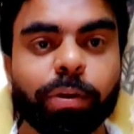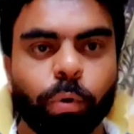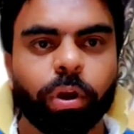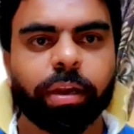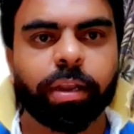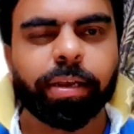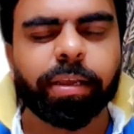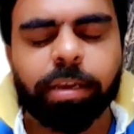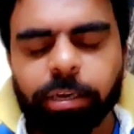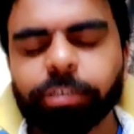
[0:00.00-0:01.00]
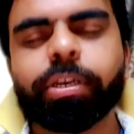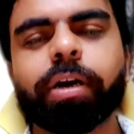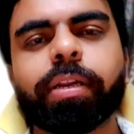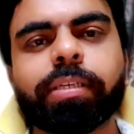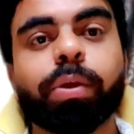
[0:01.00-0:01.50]
quarantine,
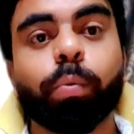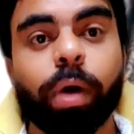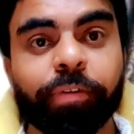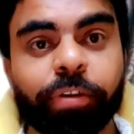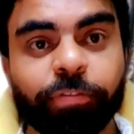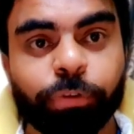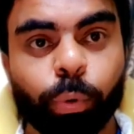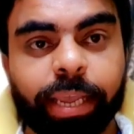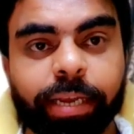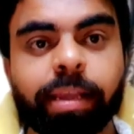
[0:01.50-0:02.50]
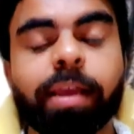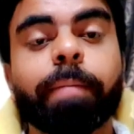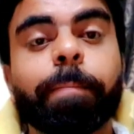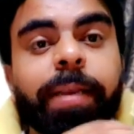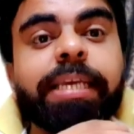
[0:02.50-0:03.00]
here is one way of doing it.
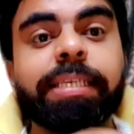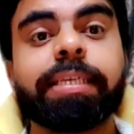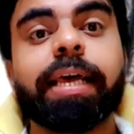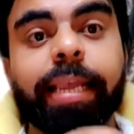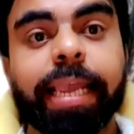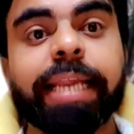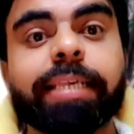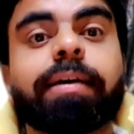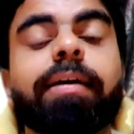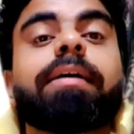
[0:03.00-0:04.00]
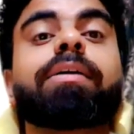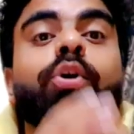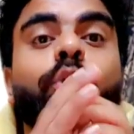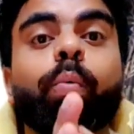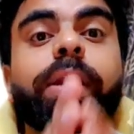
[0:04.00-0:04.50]
Please get a
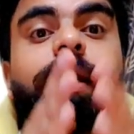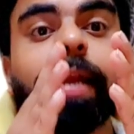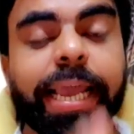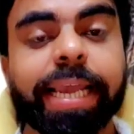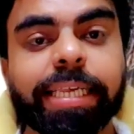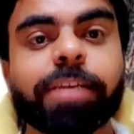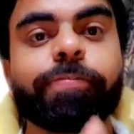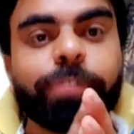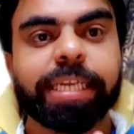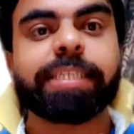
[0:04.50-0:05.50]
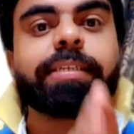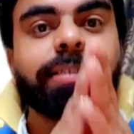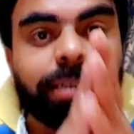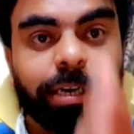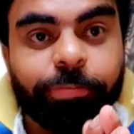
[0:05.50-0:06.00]
COVID negative test
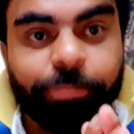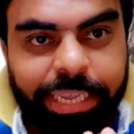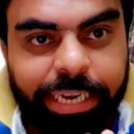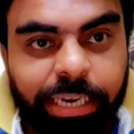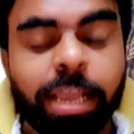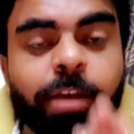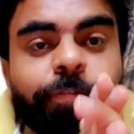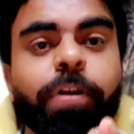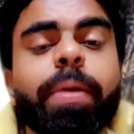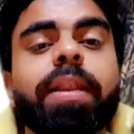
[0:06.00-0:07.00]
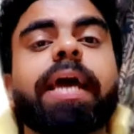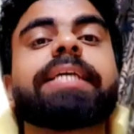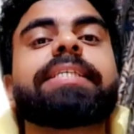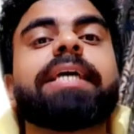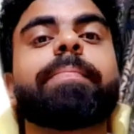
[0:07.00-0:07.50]
certificate from an
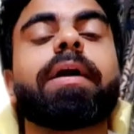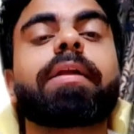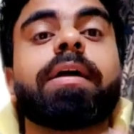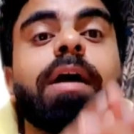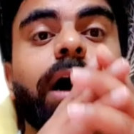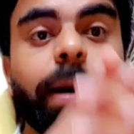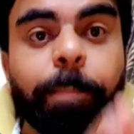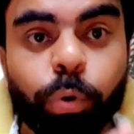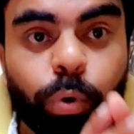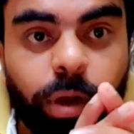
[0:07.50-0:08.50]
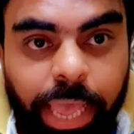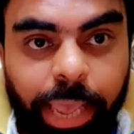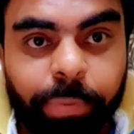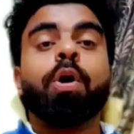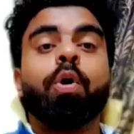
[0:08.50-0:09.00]
ICMR approved
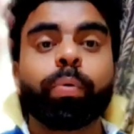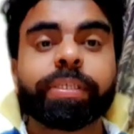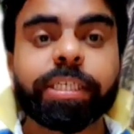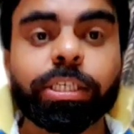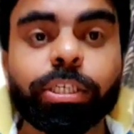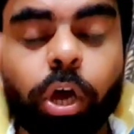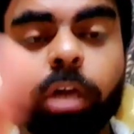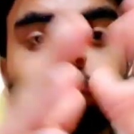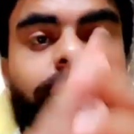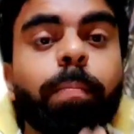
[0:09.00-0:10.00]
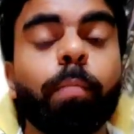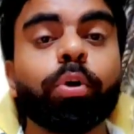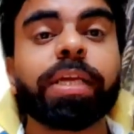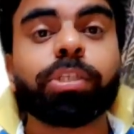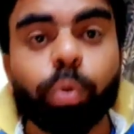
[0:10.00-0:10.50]
lab, which is not more
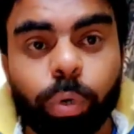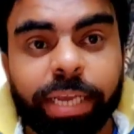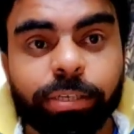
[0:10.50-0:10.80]
than 2 days